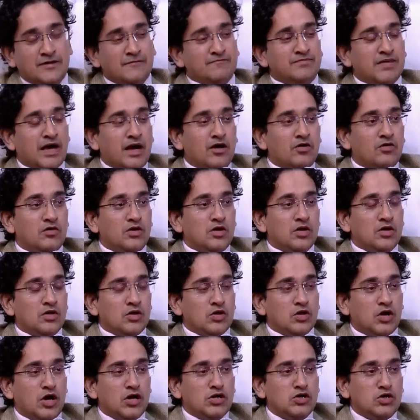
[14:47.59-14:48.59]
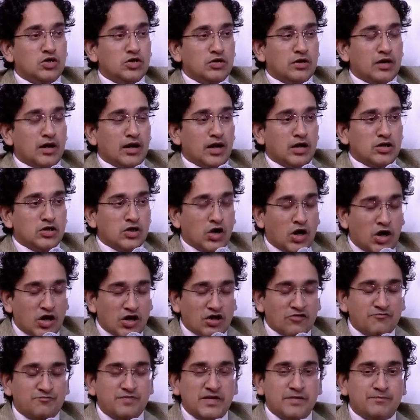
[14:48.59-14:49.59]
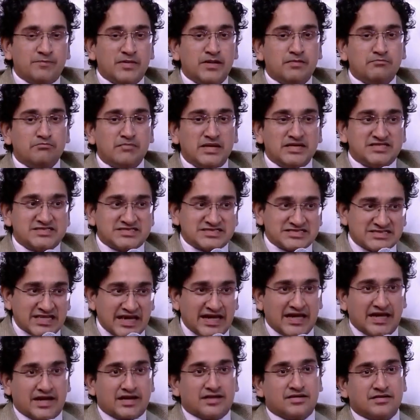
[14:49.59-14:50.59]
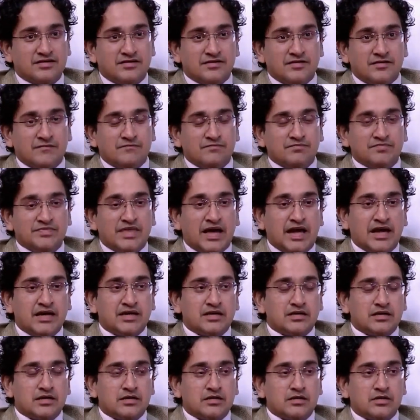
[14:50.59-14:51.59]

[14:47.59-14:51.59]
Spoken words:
Now, a lot of people mistake that